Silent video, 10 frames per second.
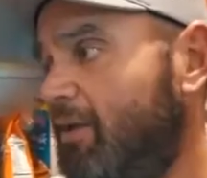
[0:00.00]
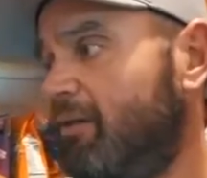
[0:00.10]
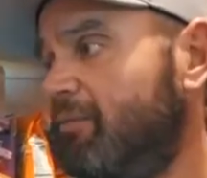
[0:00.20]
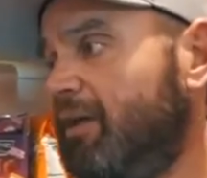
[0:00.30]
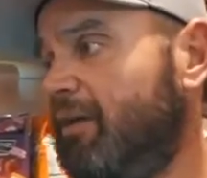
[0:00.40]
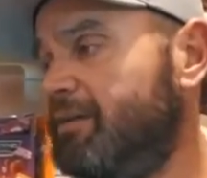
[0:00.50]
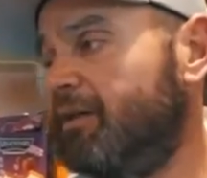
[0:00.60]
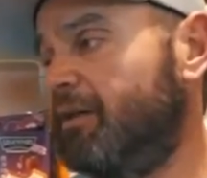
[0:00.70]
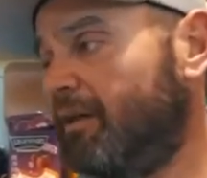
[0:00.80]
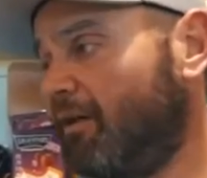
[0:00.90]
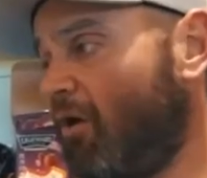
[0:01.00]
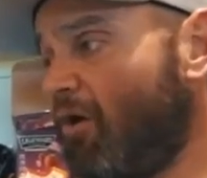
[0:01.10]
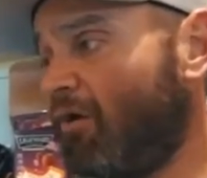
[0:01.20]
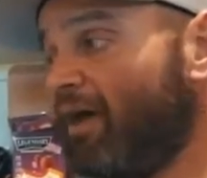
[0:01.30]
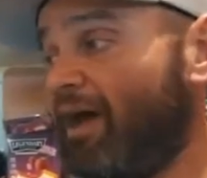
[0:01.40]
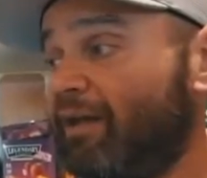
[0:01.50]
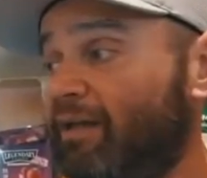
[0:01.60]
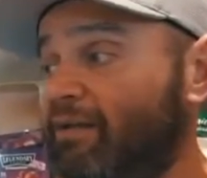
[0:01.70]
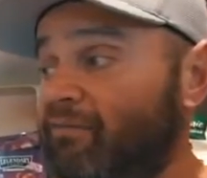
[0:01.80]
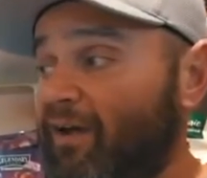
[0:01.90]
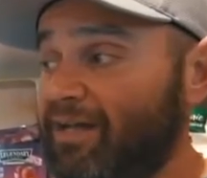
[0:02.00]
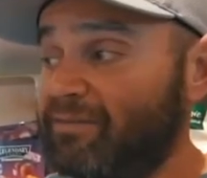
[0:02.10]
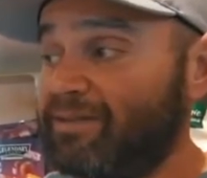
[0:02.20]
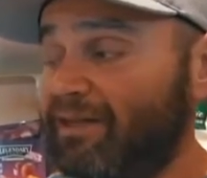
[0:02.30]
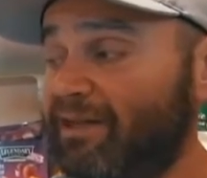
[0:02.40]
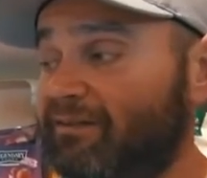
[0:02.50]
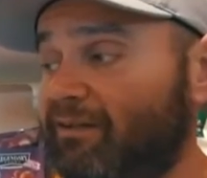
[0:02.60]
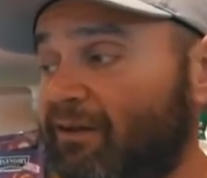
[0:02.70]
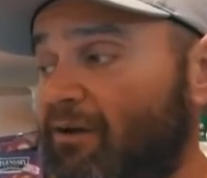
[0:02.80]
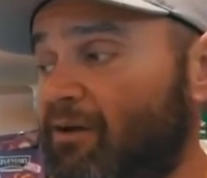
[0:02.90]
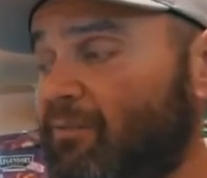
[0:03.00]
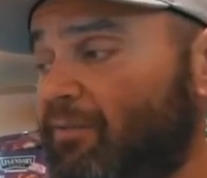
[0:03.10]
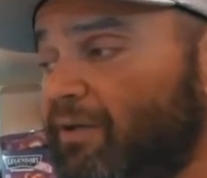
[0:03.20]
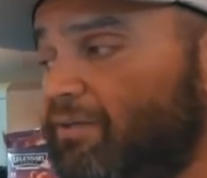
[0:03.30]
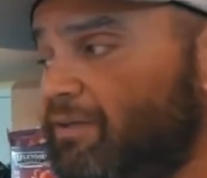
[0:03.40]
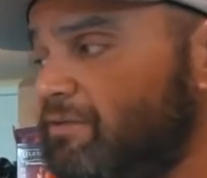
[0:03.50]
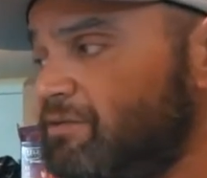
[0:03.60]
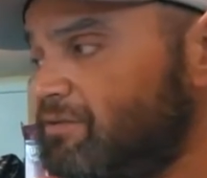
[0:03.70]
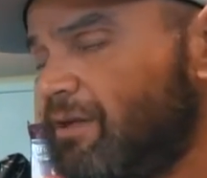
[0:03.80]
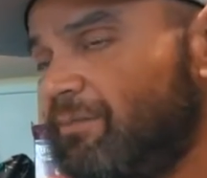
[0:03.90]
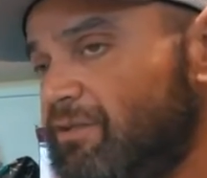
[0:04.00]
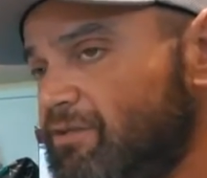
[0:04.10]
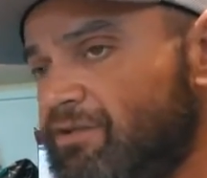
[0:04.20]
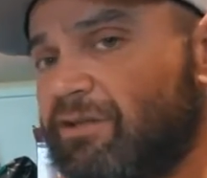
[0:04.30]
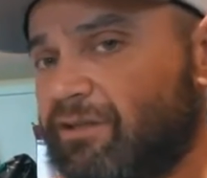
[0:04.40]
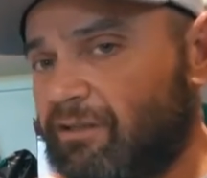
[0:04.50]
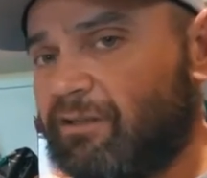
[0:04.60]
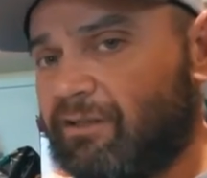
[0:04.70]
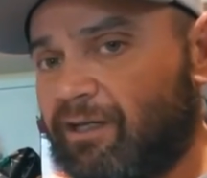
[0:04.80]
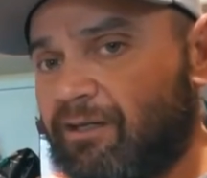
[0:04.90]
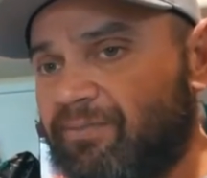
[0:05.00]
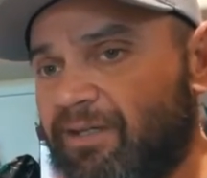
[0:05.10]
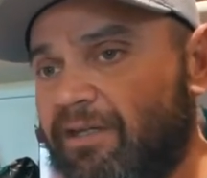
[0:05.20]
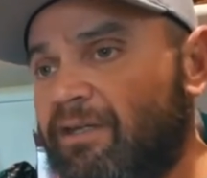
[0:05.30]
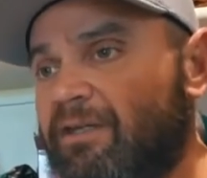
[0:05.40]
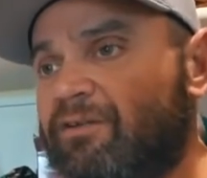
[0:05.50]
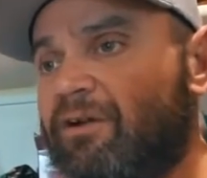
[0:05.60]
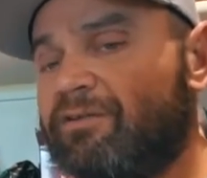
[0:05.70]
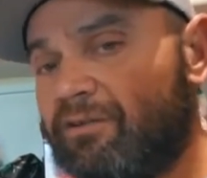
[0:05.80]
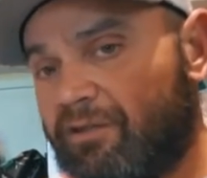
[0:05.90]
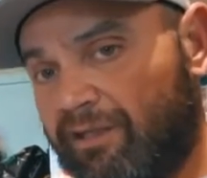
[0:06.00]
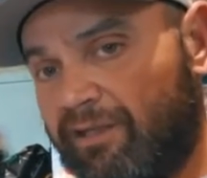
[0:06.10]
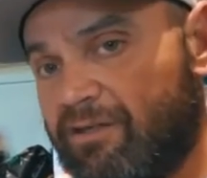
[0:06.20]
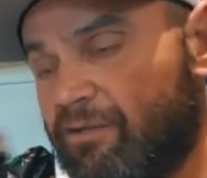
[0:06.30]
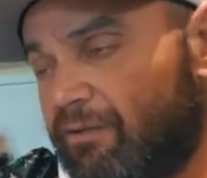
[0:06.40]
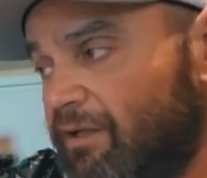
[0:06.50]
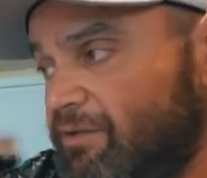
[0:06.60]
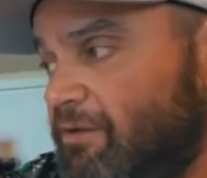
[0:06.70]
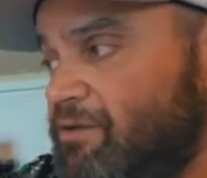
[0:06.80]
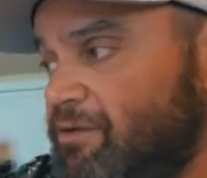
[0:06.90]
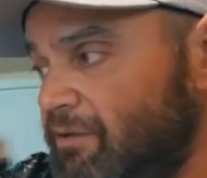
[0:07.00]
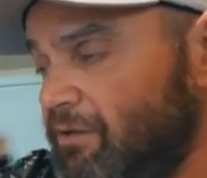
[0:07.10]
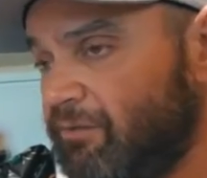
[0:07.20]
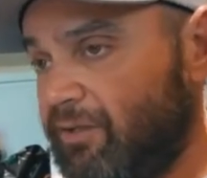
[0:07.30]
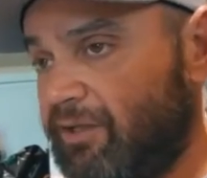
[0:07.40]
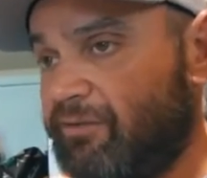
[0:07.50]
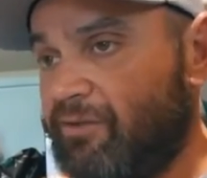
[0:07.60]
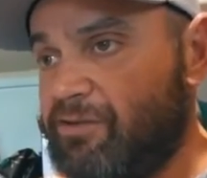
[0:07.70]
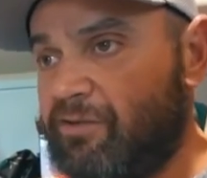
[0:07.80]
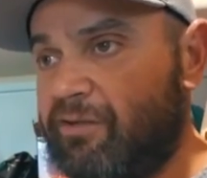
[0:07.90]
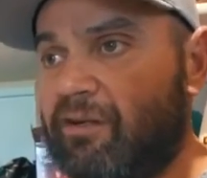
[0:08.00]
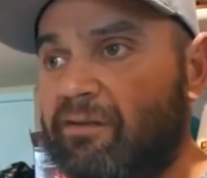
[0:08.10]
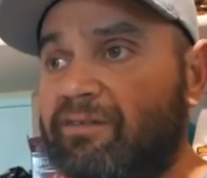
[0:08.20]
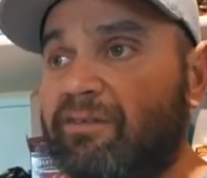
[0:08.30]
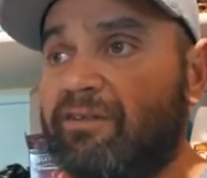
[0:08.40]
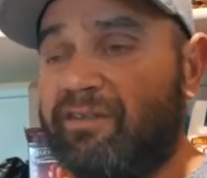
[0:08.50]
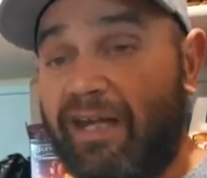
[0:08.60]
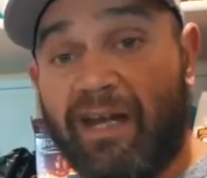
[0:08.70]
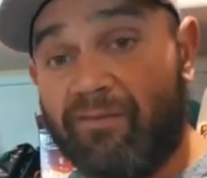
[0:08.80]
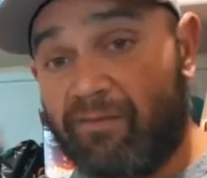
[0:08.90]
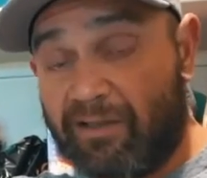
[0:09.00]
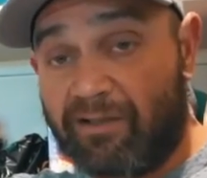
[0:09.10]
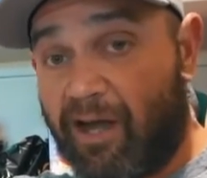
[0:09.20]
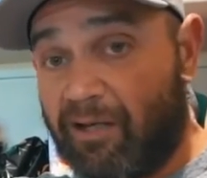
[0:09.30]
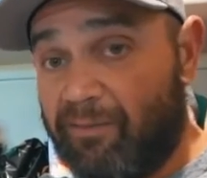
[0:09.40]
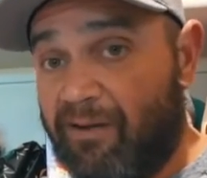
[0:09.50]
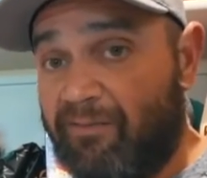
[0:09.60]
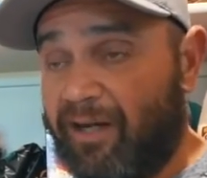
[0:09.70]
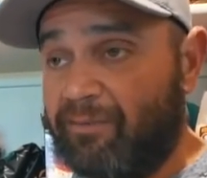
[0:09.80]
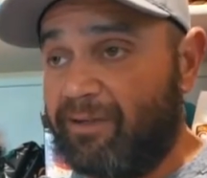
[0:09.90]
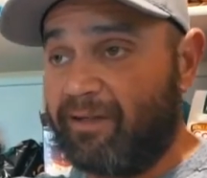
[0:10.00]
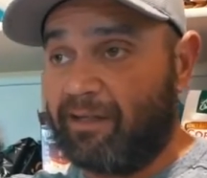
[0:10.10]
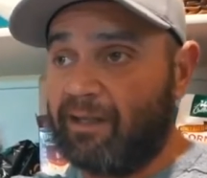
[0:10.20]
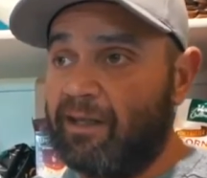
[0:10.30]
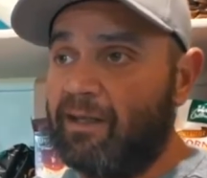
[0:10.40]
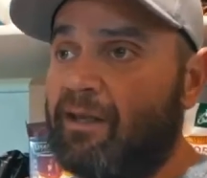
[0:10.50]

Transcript: recommend all that. And then vitamin D is going to help with just start to look it up. Start to look into it. Start to do a little research. You know, listen to Stan Efferding talking about vitamin D.